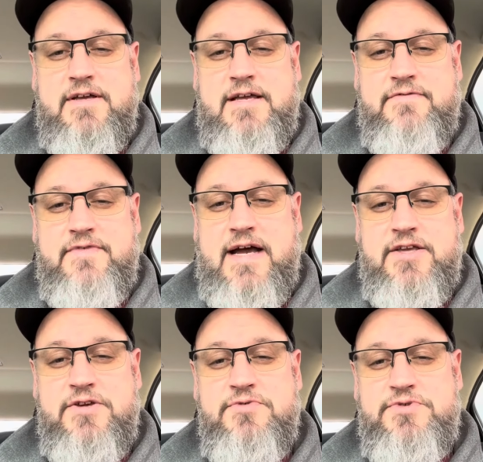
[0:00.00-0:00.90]
invite
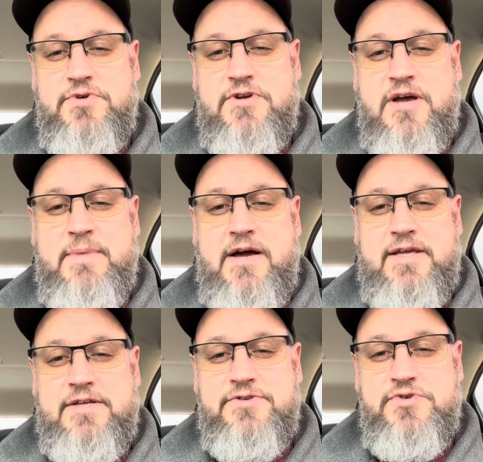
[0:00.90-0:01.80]
you to come out
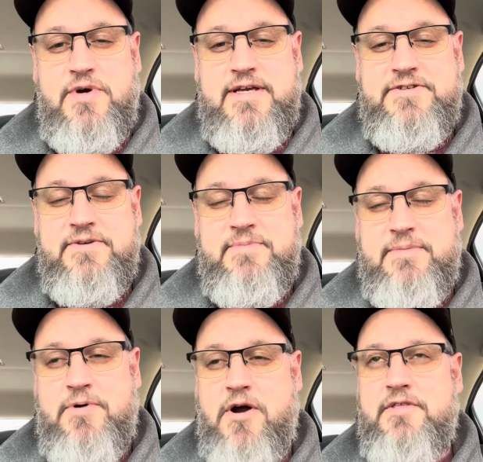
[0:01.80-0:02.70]
and join us and be
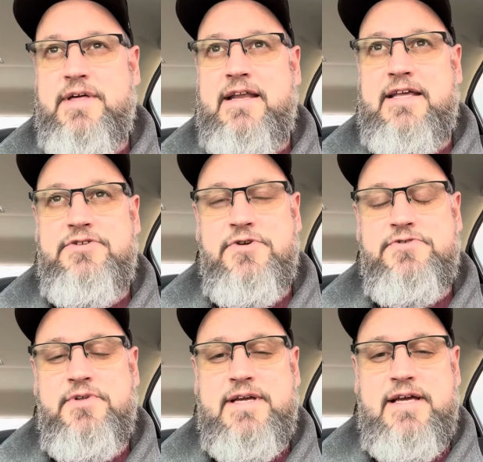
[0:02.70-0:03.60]
part of that. It's
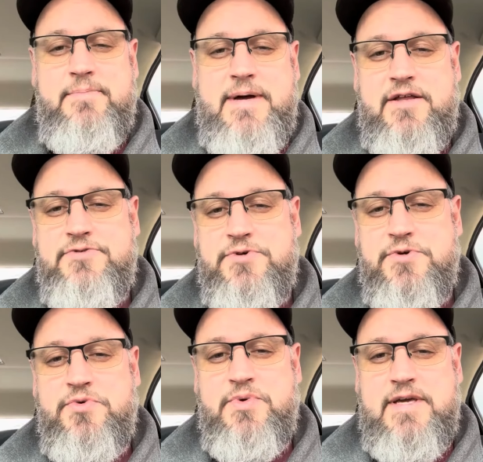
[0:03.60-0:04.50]
usually about a
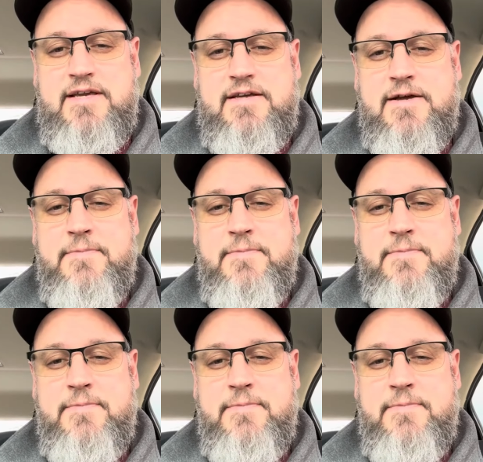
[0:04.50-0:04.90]
two-week